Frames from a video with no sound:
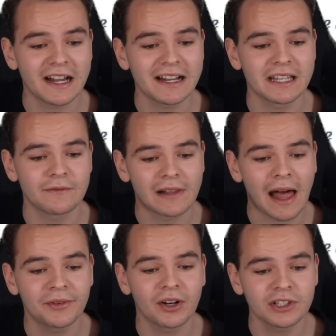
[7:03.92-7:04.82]
recognized that
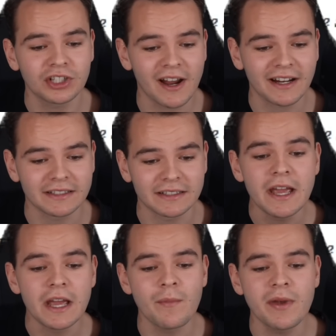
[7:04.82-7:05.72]
flaps are retracted.
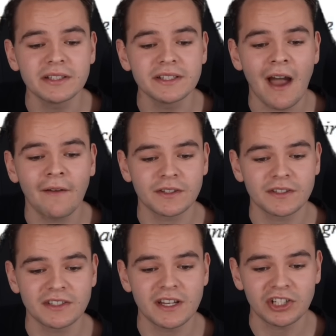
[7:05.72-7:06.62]
Immediately after
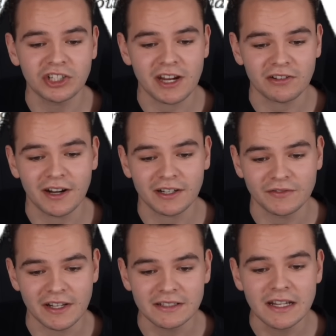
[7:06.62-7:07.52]
the stick shaker
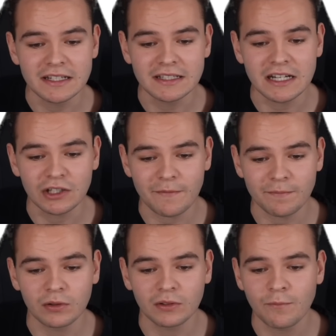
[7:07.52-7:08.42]
activated, Sink
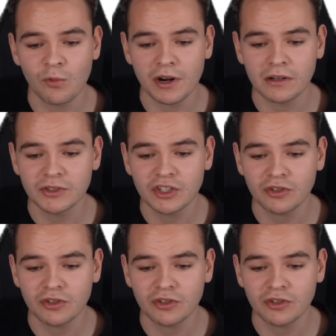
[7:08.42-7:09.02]
rate pull-up warning